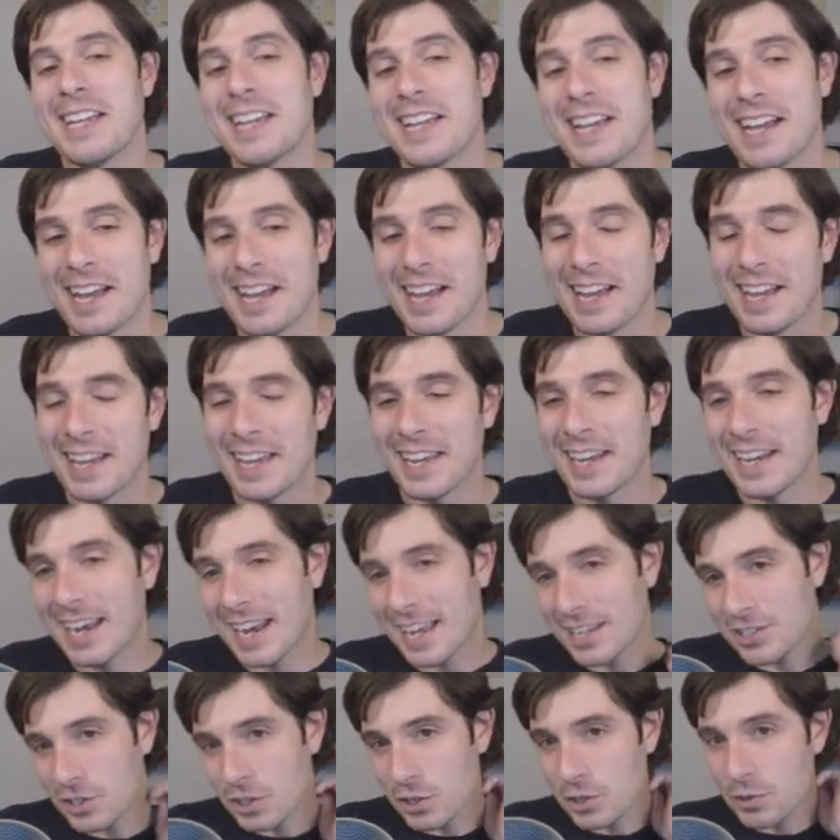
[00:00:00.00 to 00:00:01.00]
Uh, and it
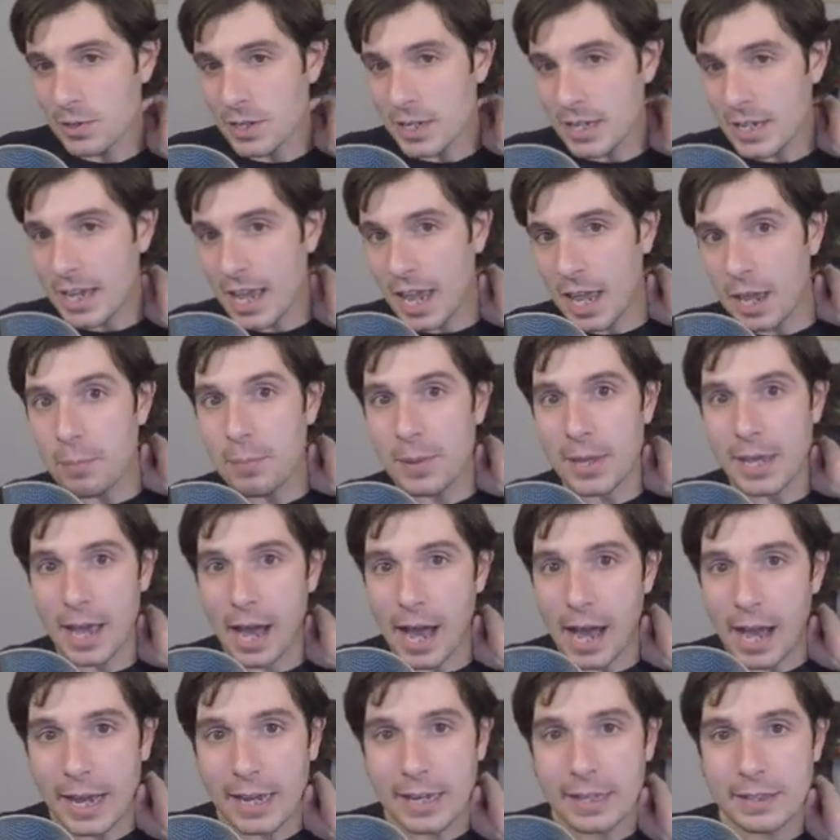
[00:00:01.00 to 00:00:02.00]
has a unique
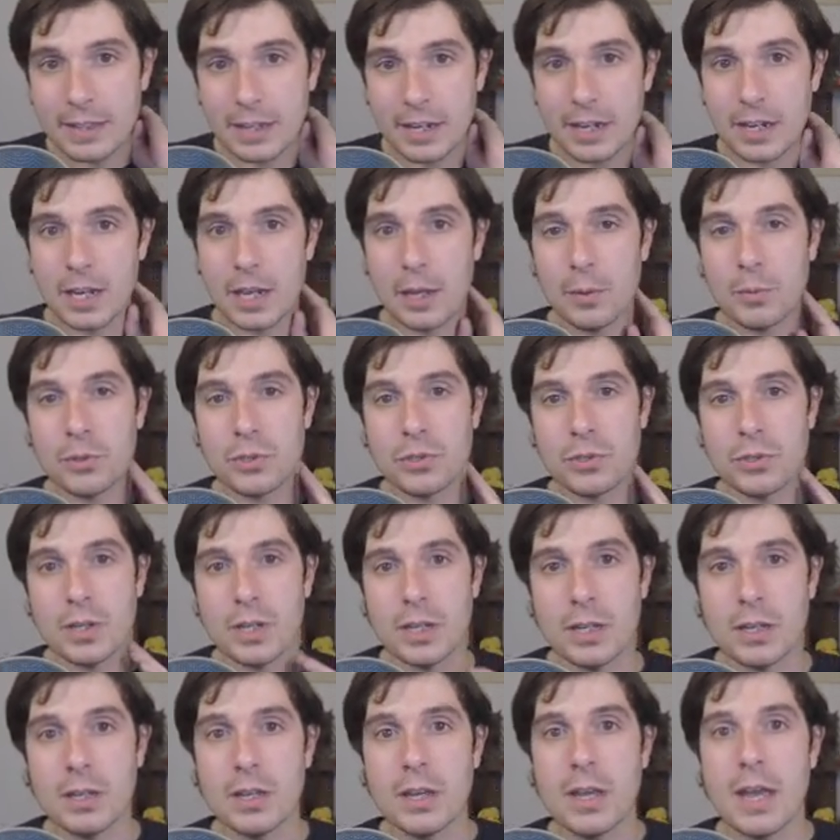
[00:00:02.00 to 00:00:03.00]
API that enables you
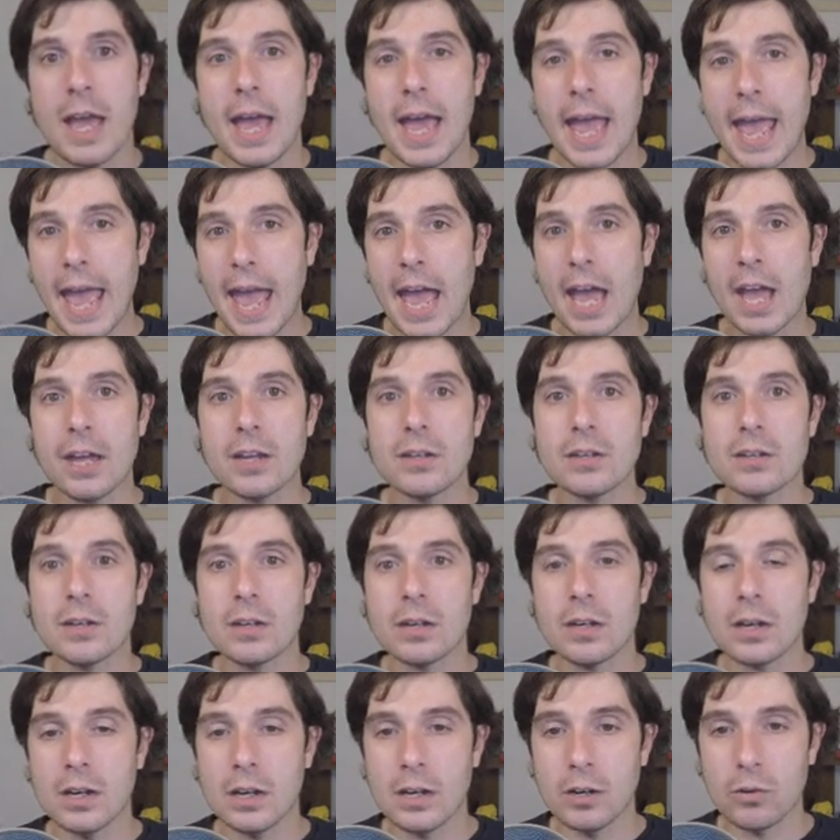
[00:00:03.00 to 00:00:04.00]
to add
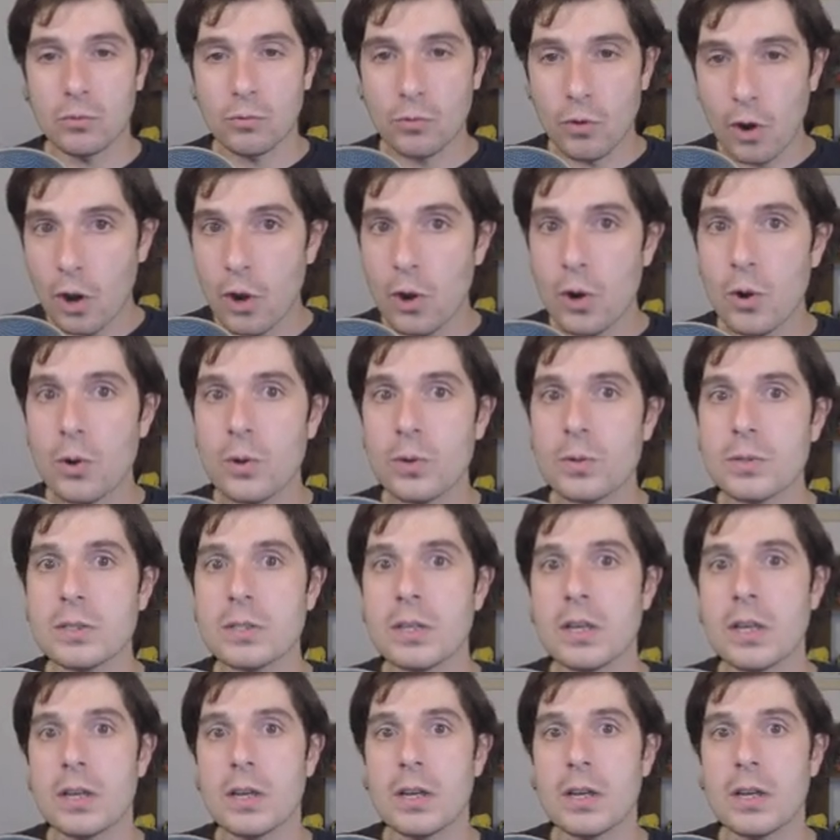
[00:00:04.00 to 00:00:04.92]
uh, rows